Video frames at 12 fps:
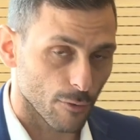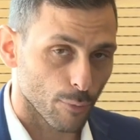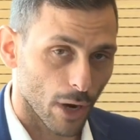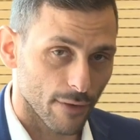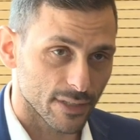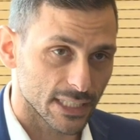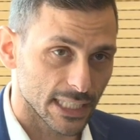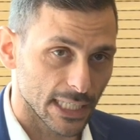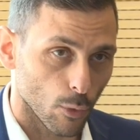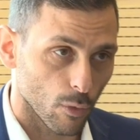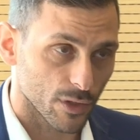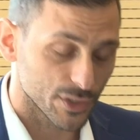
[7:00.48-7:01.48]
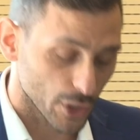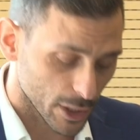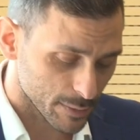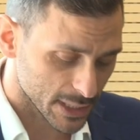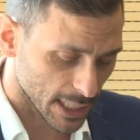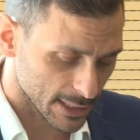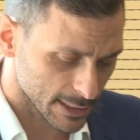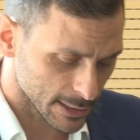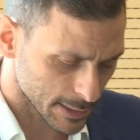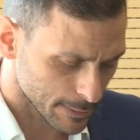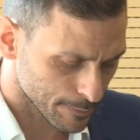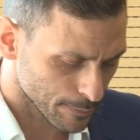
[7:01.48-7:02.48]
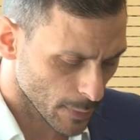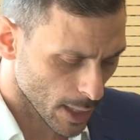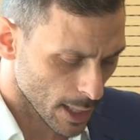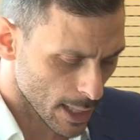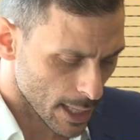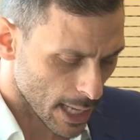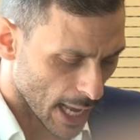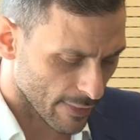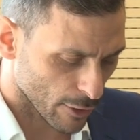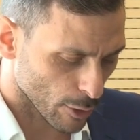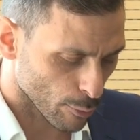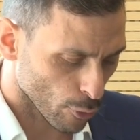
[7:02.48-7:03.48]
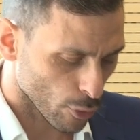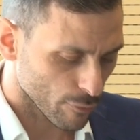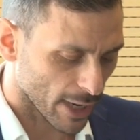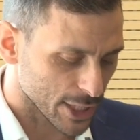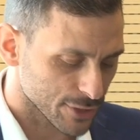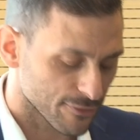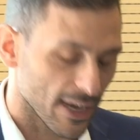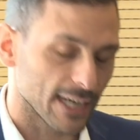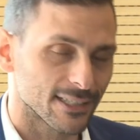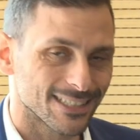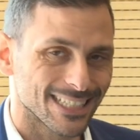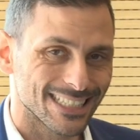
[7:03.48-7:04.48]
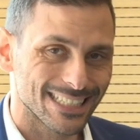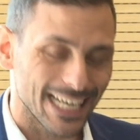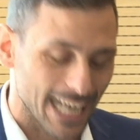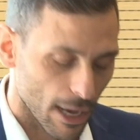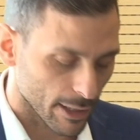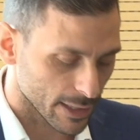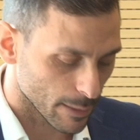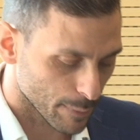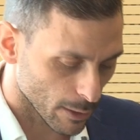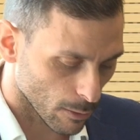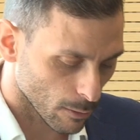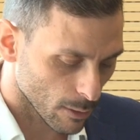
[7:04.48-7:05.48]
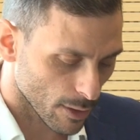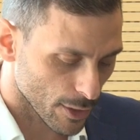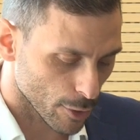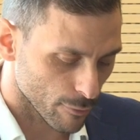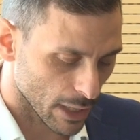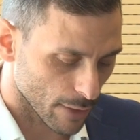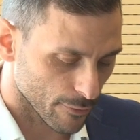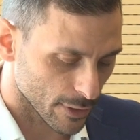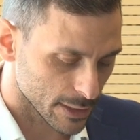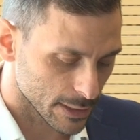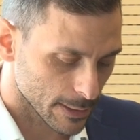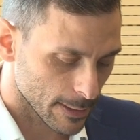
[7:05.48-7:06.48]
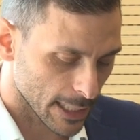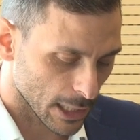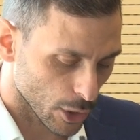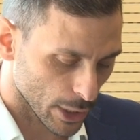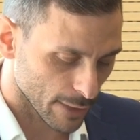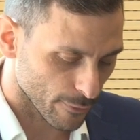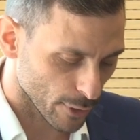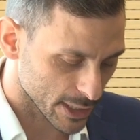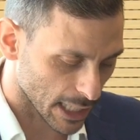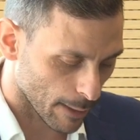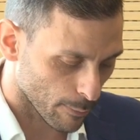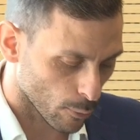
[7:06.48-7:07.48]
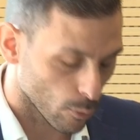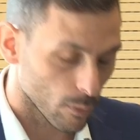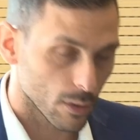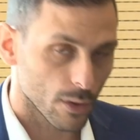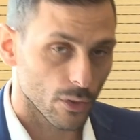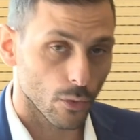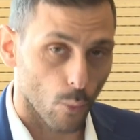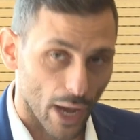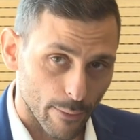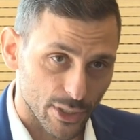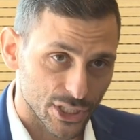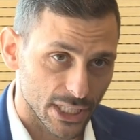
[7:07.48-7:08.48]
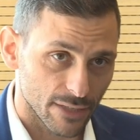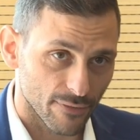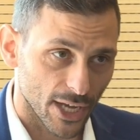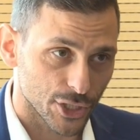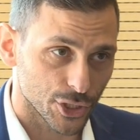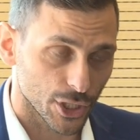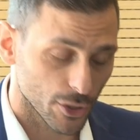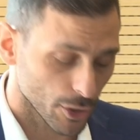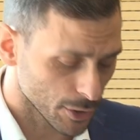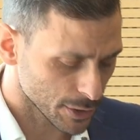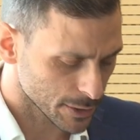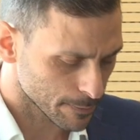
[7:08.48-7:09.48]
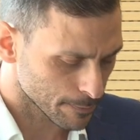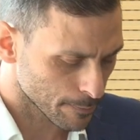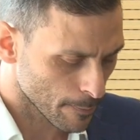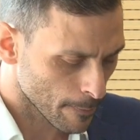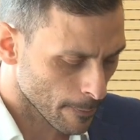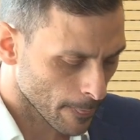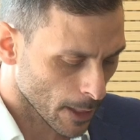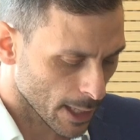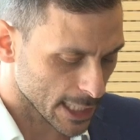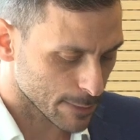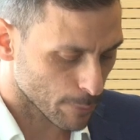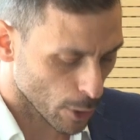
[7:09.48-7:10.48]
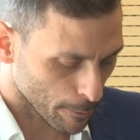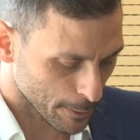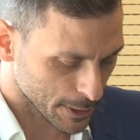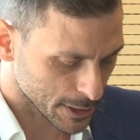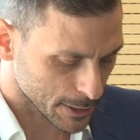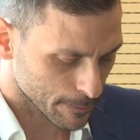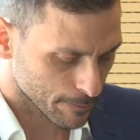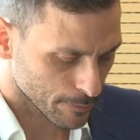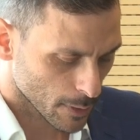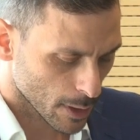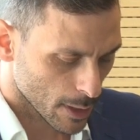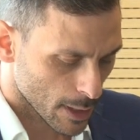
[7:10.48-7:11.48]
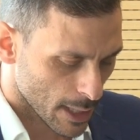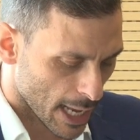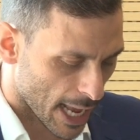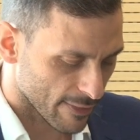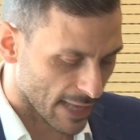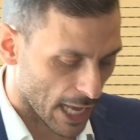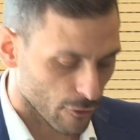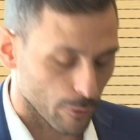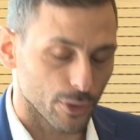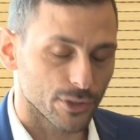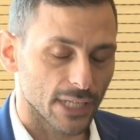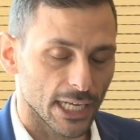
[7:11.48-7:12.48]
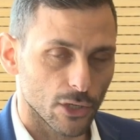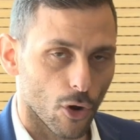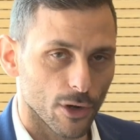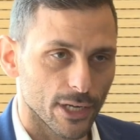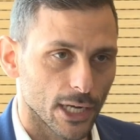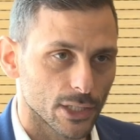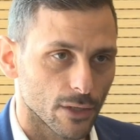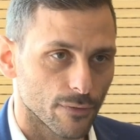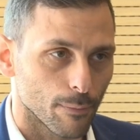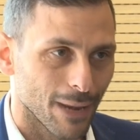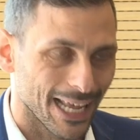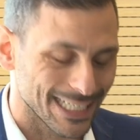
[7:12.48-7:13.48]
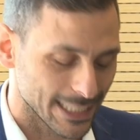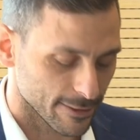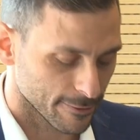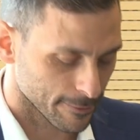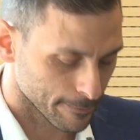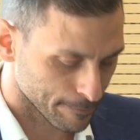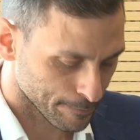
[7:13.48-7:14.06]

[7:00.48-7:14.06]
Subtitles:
of privacy in all the circumstances, and there are a broad range of factors set out in the bill that are relevant, including, for example, the way in which the invasion occurs, its purpose, and the attributes and conduct of the plaintiff.